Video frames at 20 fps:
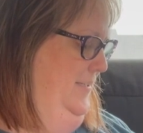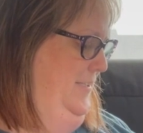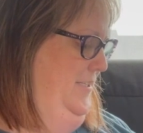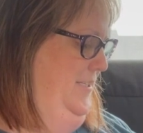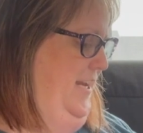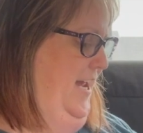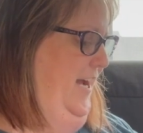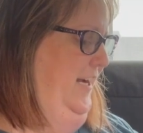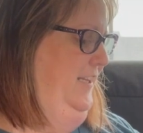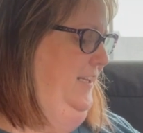
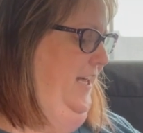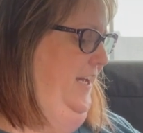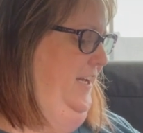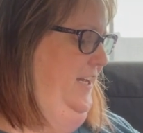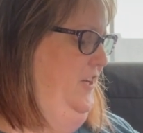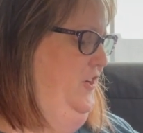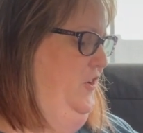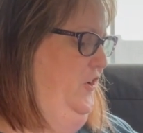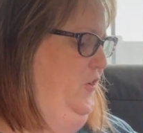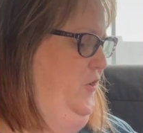Snack like
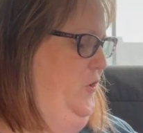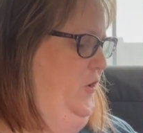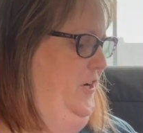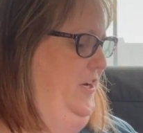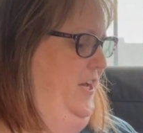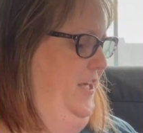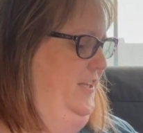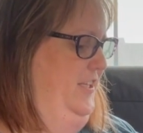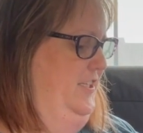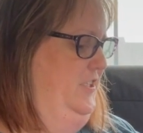a unicorn
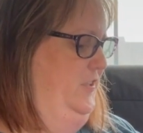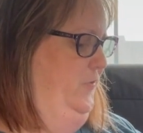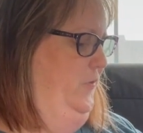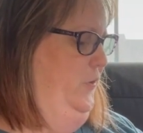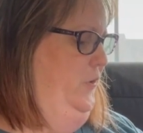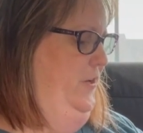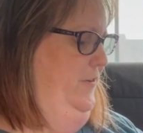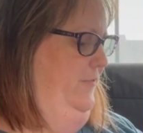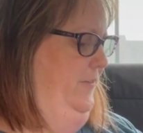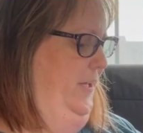on this
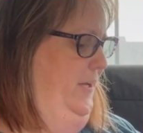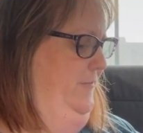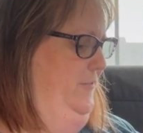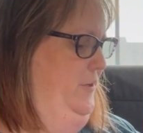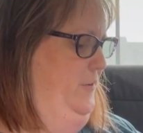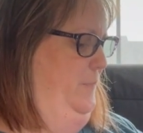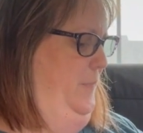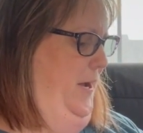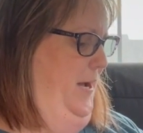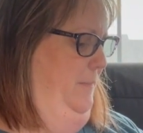fruity
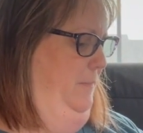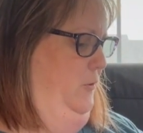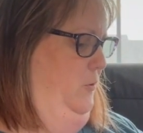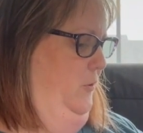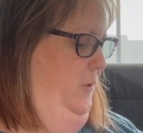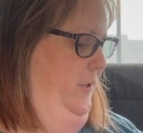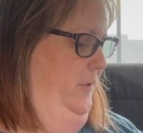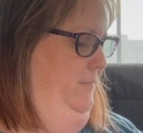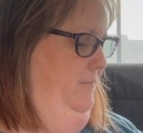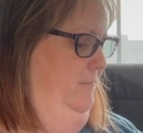flavored
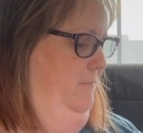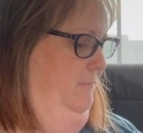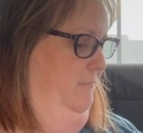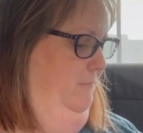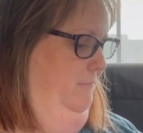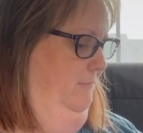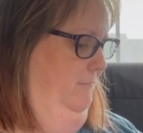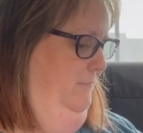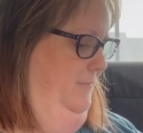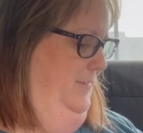popcorn.
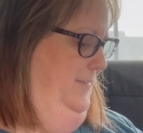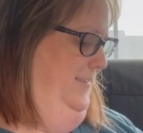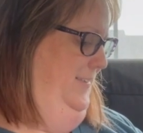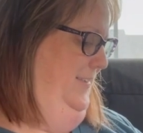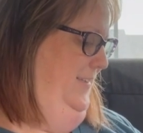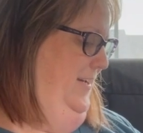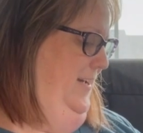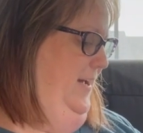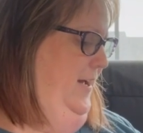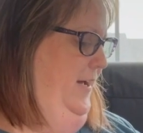
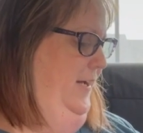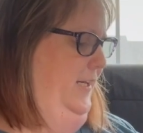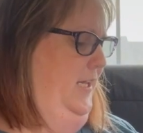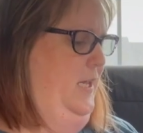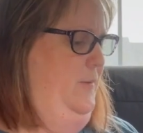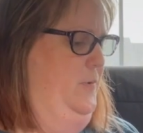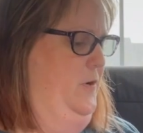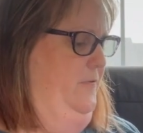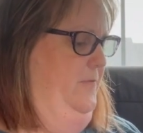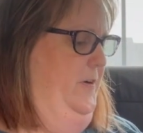
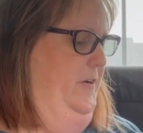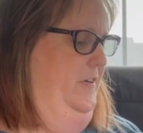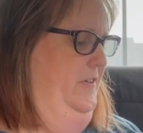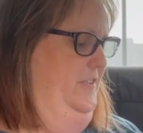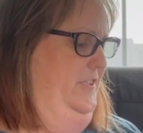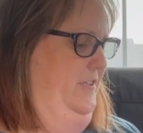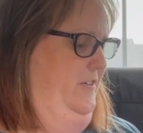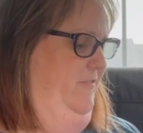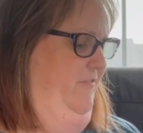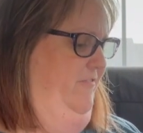Keep your
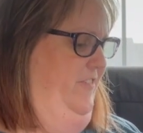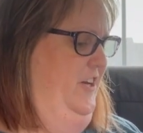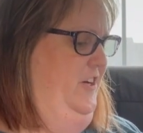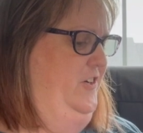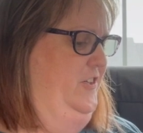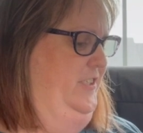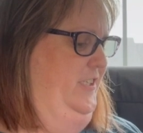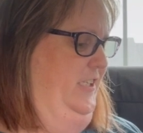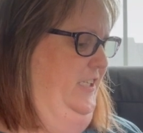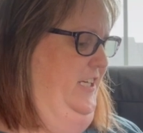fingers,
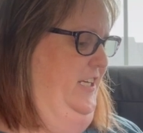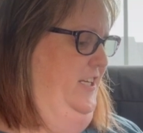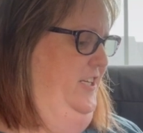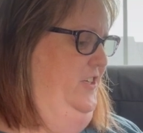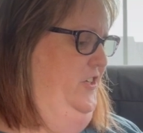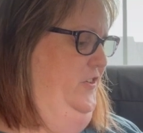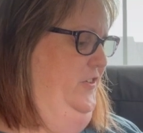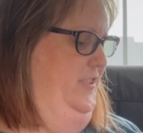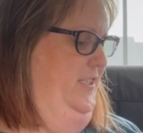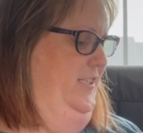fingers clean and
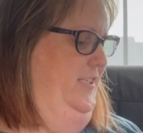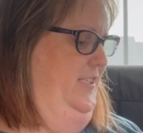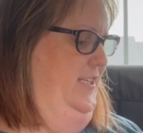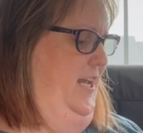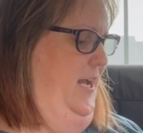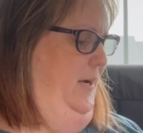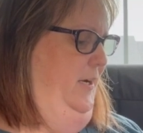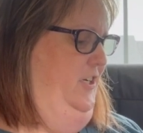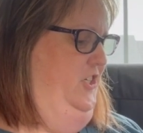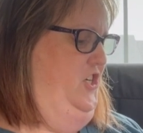use the
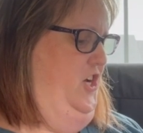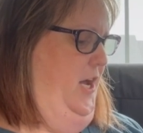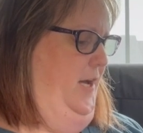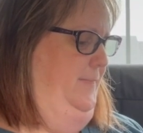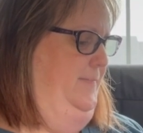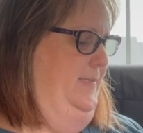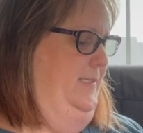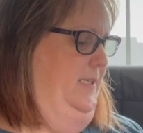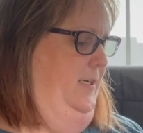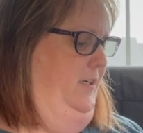snap
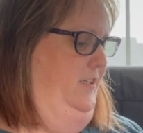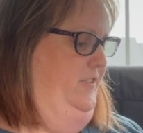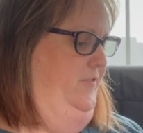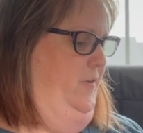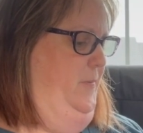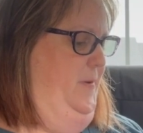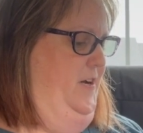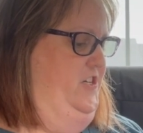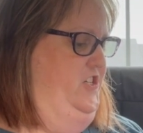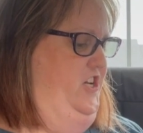chopsticks
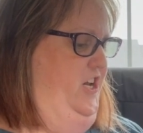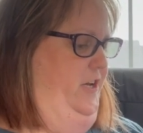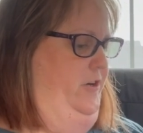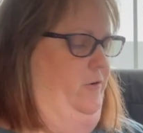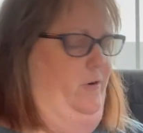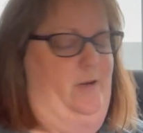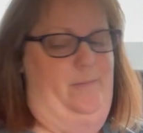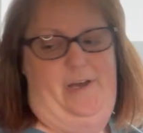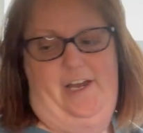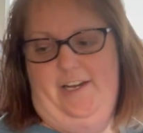from our
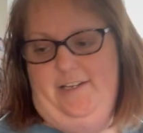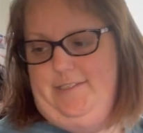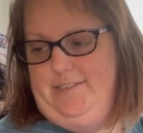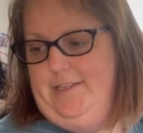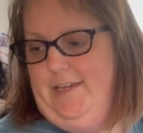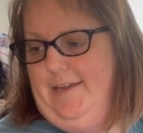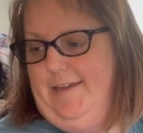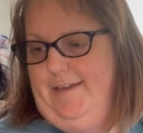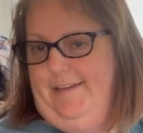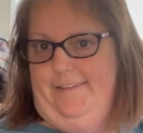January box.
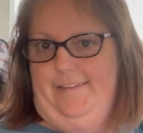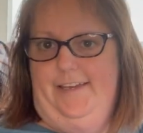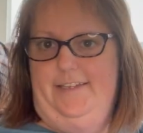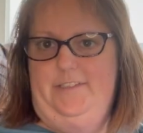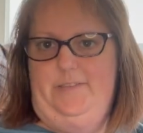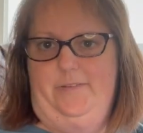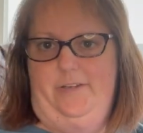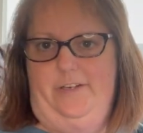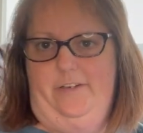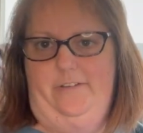
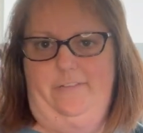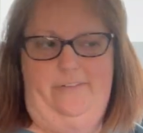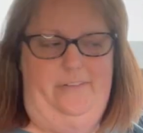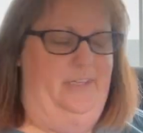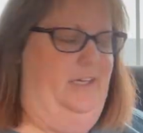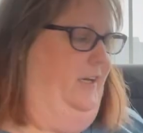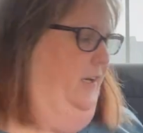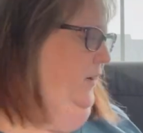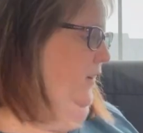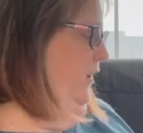That's right over
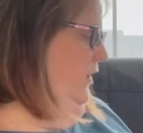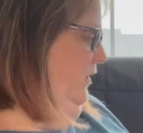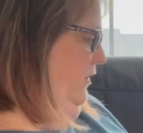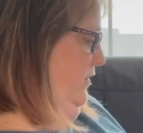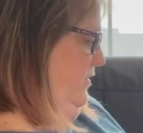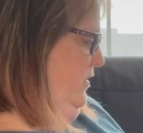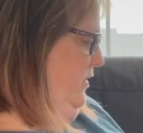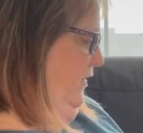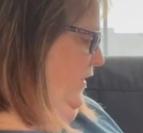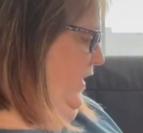there,
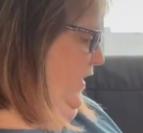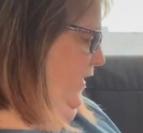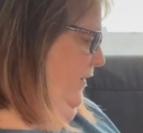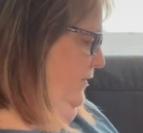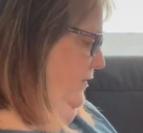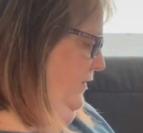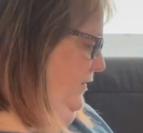so yeah.